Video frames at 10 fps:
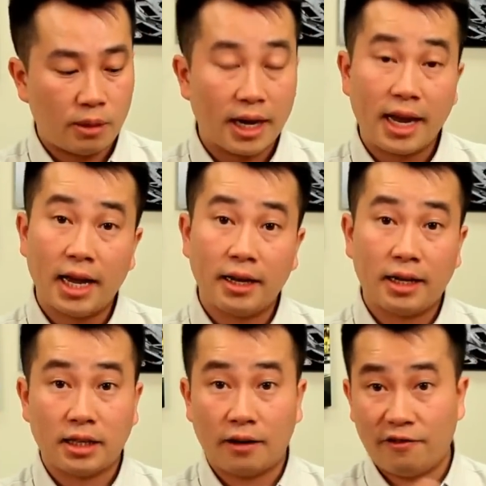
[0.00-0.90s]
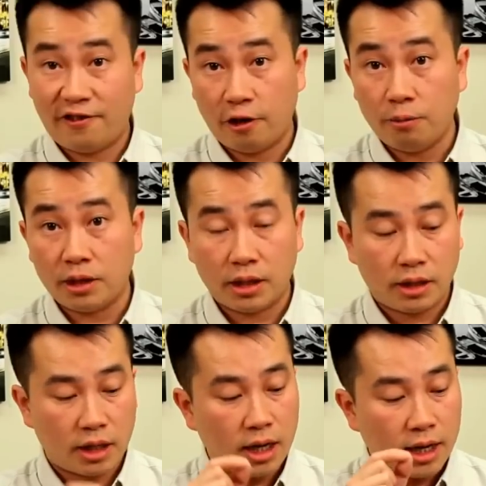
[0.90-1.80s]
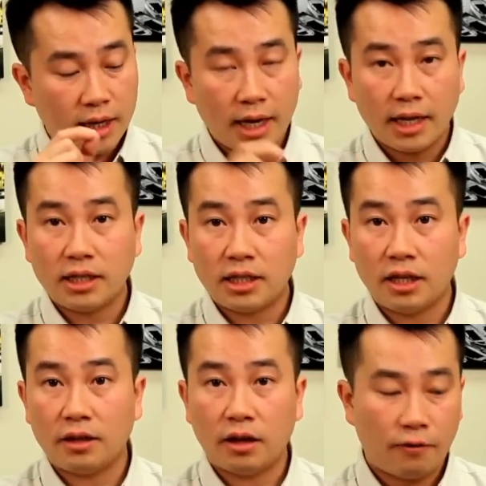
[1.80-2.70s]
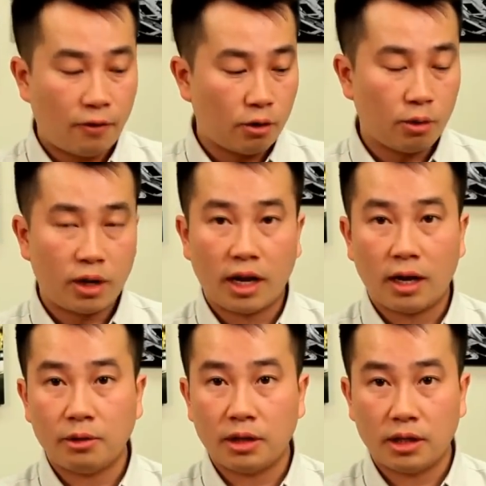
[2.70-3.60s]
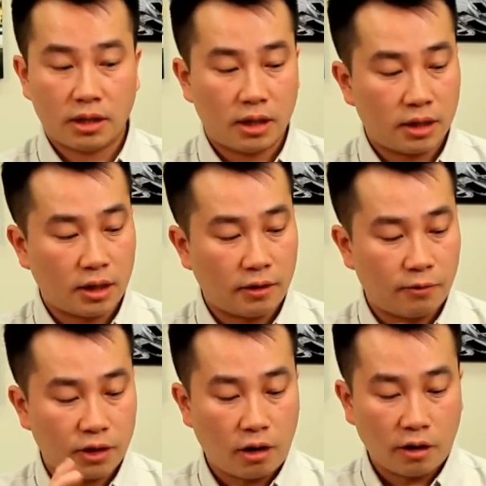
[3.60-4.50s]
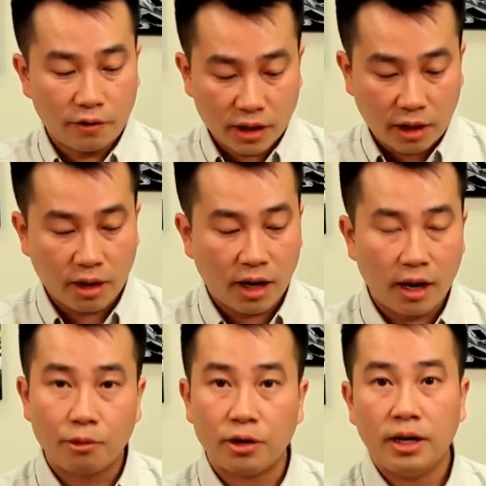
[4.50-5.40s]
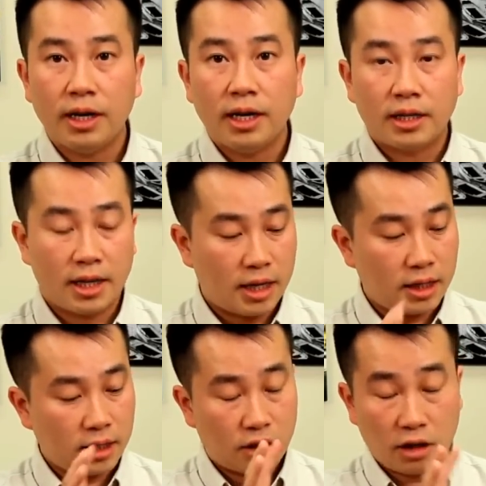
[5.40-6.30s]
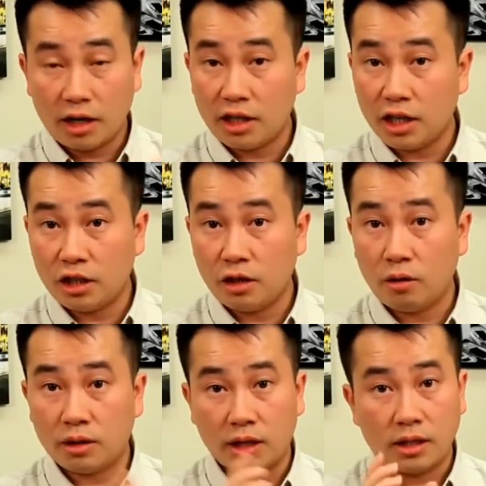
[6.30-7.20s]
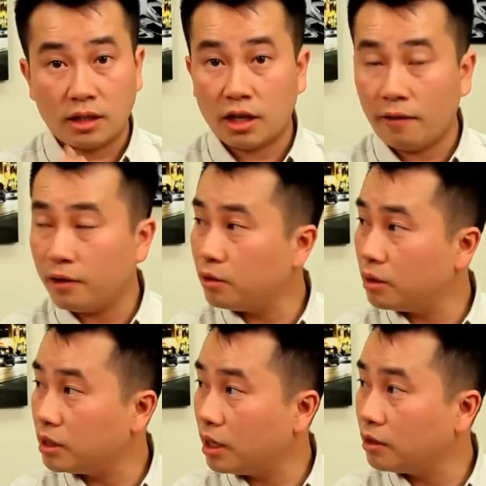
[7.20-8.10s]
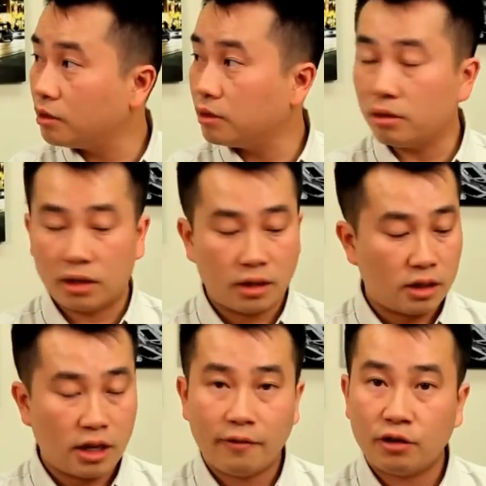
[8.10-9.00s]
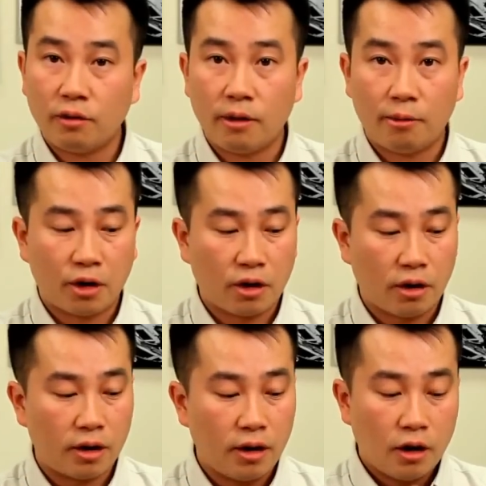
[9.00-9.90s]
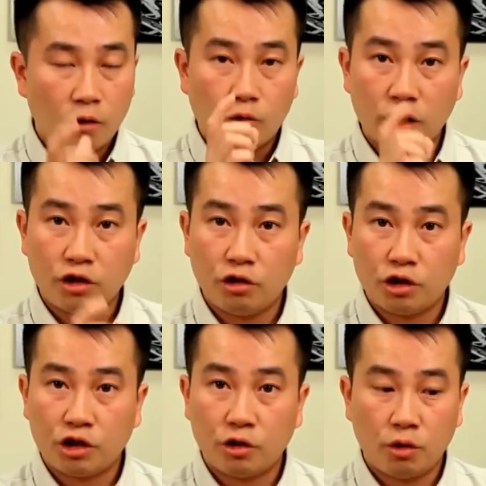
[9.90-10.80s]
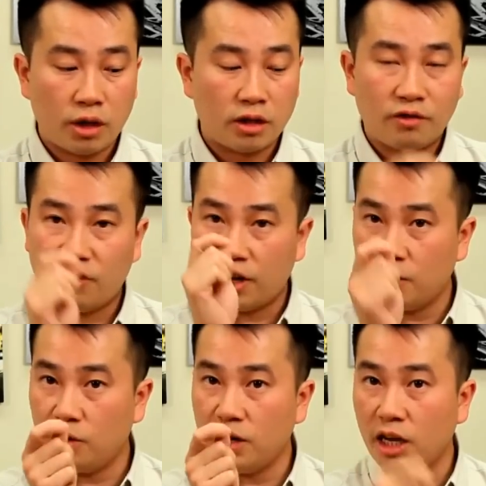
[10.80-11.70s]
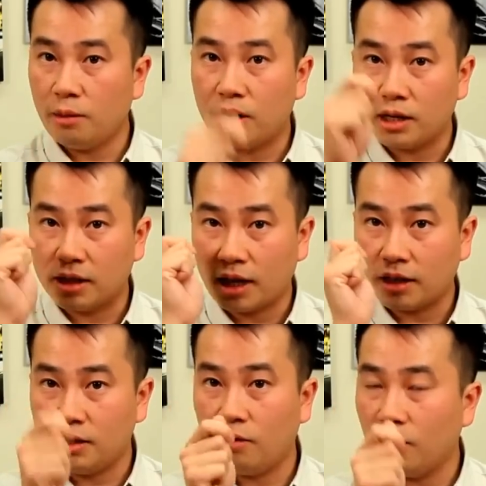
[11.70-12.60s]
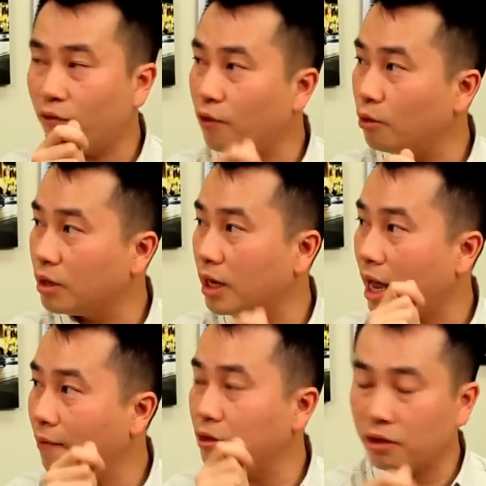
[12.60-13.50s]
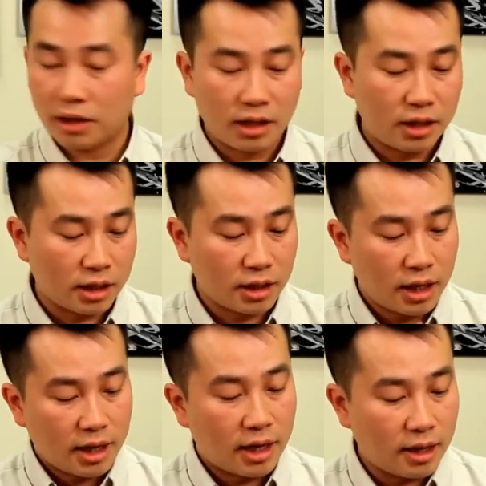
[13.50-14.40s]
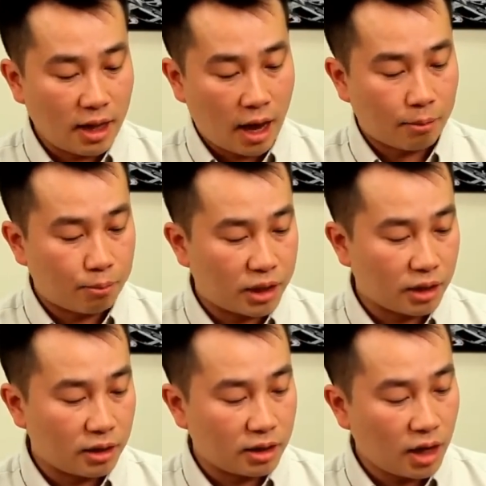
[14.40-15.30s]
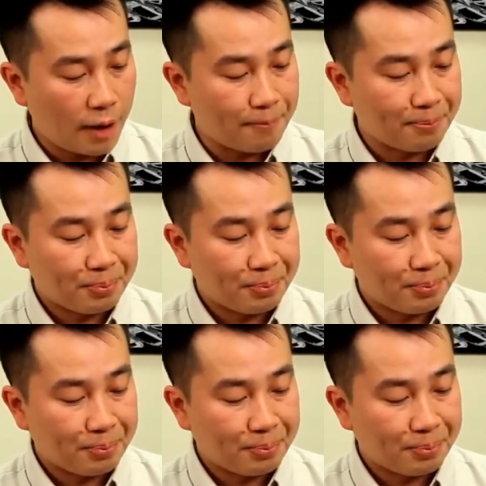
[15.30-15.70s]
Again, I said film. This is an instant photo camera, instant photography style camera. It's not digital. It doesn't save it to a sensor. It doesn't save it to a memory card. Once you shoot, it's very unique because that's the only photo that ever is going to exist in that particular time.